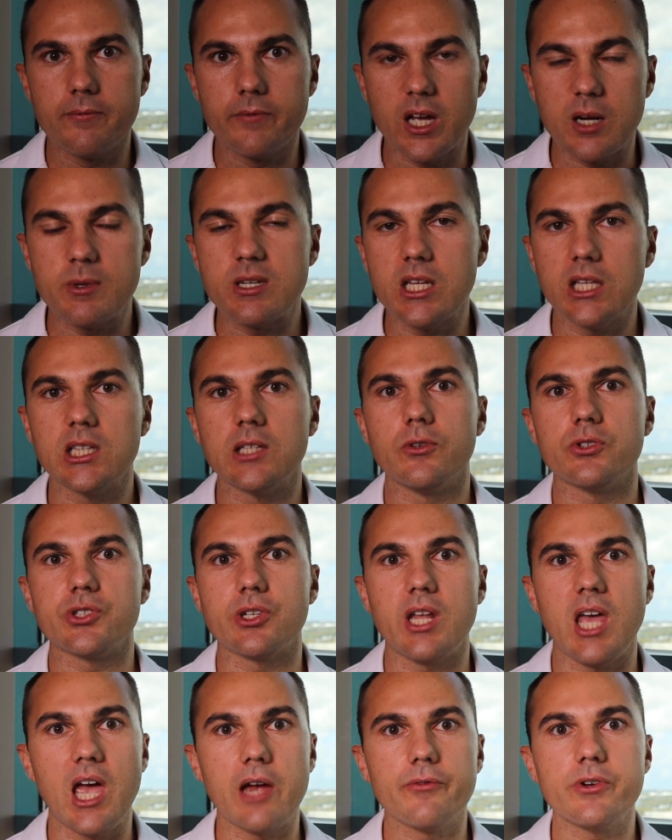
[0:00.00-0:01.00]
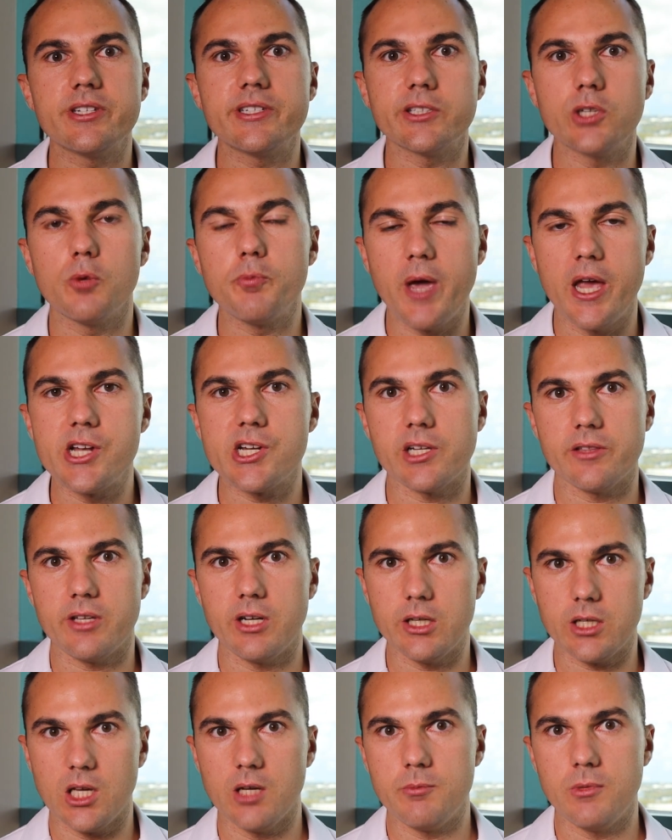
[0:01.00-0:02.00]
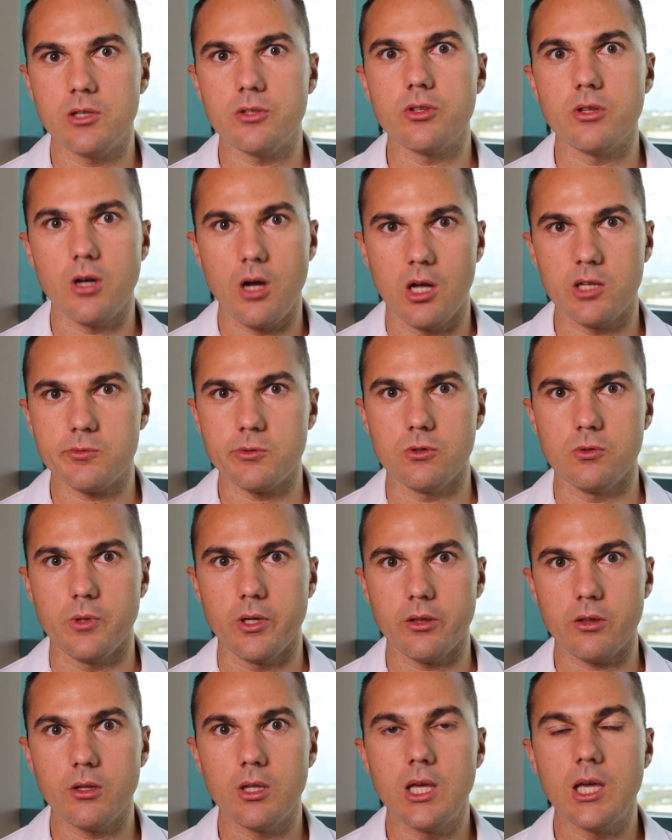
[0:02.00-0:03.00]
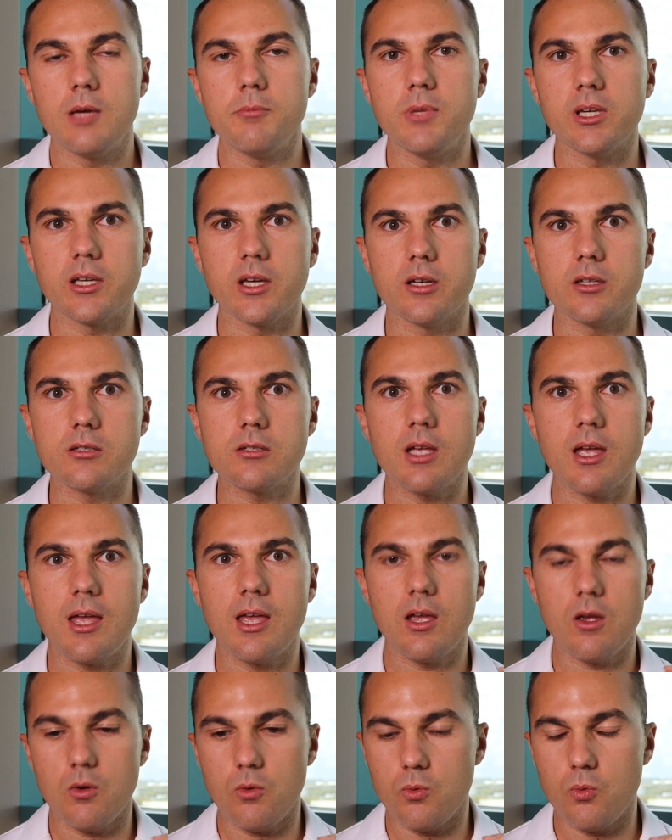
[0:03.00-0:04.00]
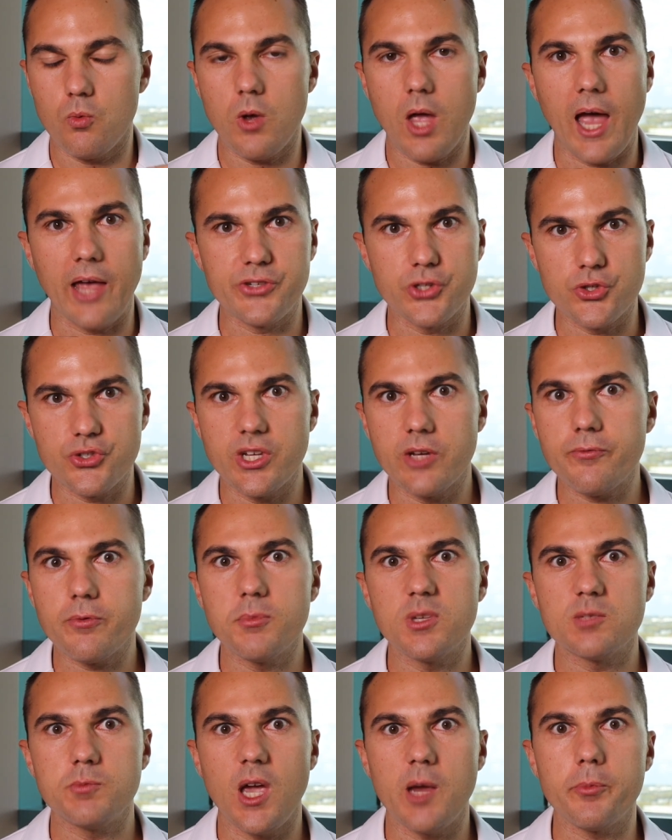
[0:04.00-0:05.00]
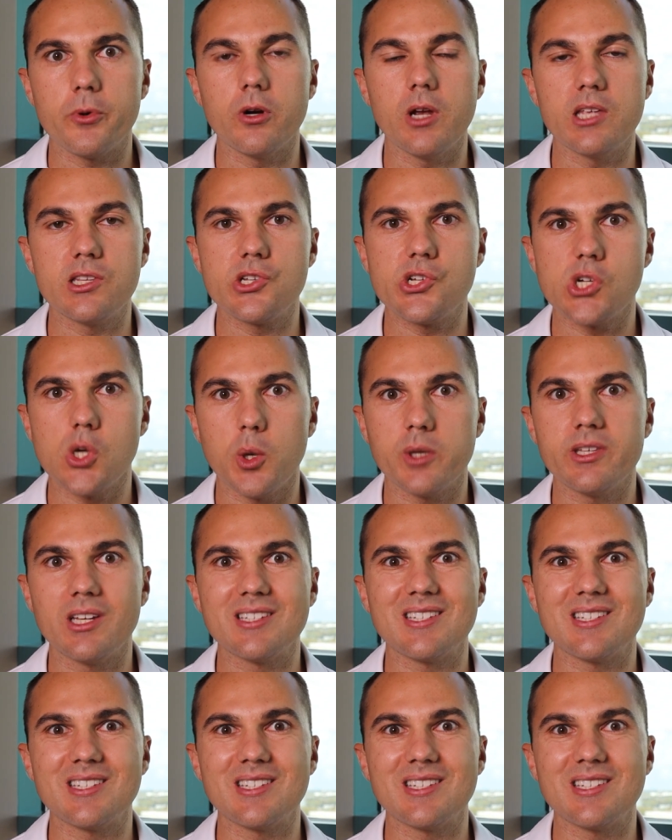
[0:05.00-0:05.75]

vitamin D levels on every single patient that I come into the hospital with, because as you're seeing from this paper, it's showing that